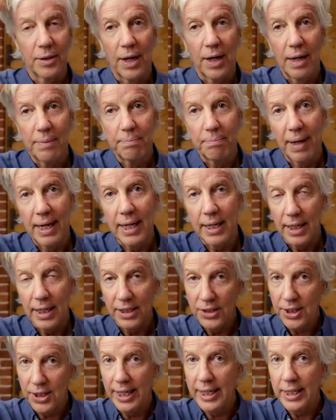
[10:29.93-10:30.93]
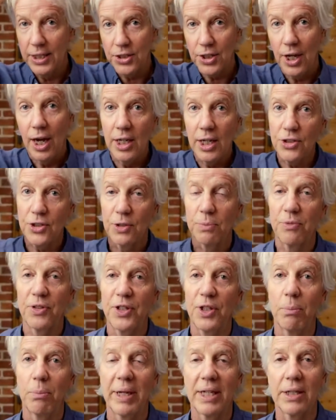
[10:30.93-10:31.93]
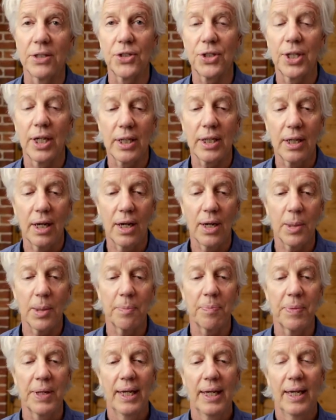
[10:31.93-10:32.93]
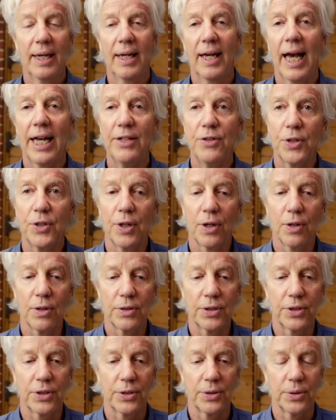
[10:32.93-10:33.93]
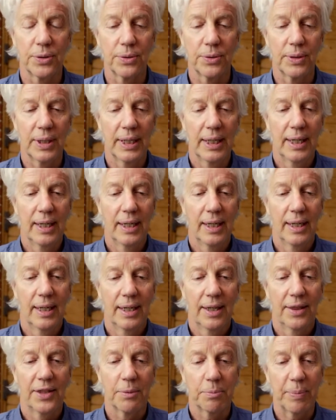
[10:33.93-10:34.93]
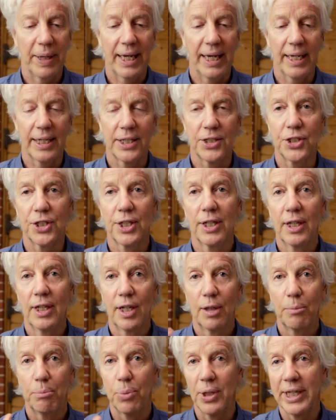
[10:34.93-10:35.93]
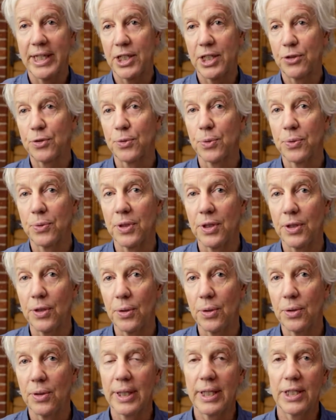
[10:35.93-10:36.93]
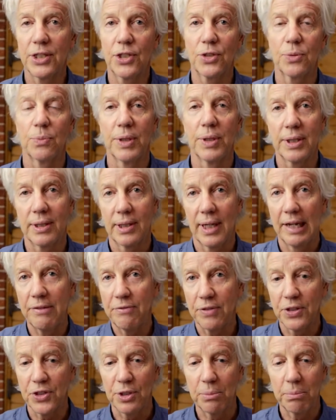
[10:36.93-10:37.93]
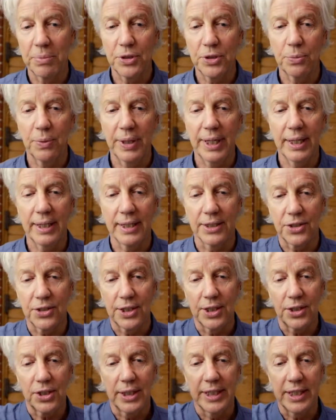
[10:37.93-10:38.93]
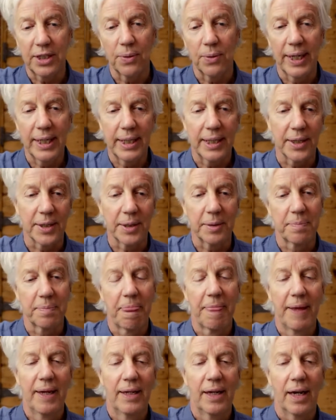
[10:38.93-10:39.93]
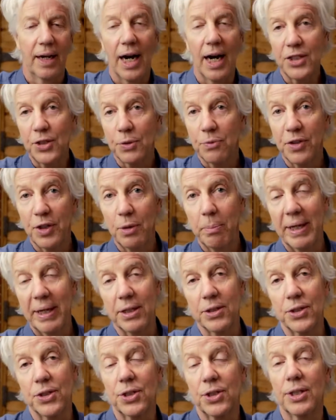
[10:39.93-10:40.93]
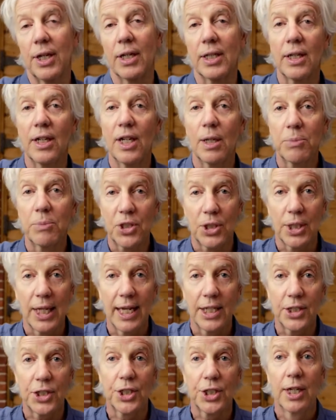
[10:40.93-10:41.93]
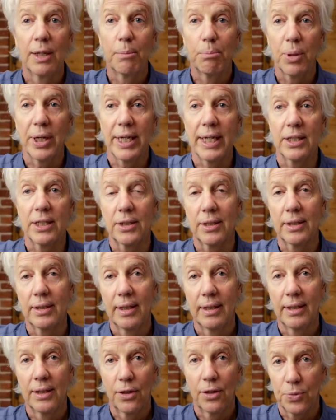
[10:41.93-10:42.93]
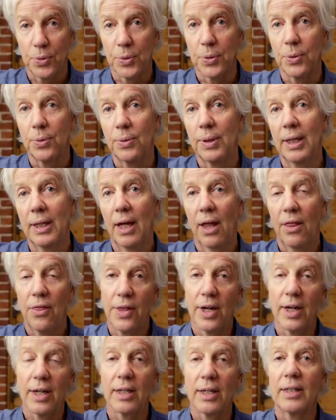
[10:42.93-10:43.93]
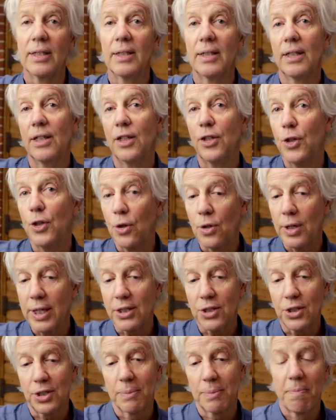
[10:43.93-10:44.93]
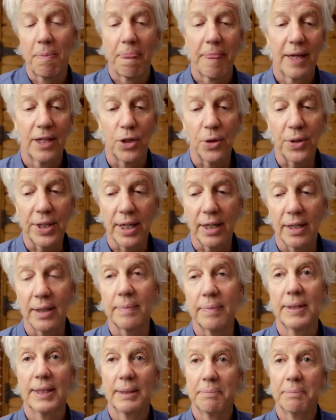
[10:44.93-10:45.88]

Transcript: my site is awesomevideomakers.com, and you go to the page Break Through the Noise with hyphens in between. It's this link right here, awesomevideomakers.com/break through the noise. Go there,